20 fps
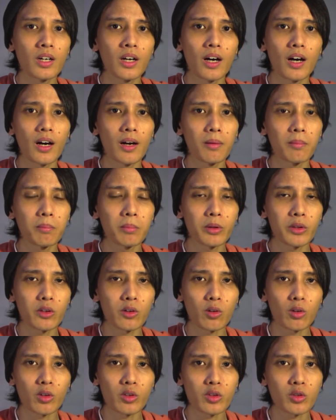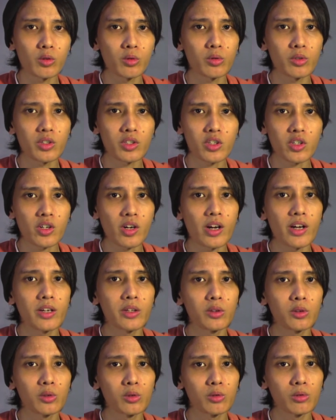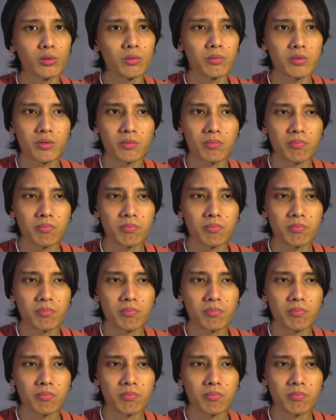but they're also just trying to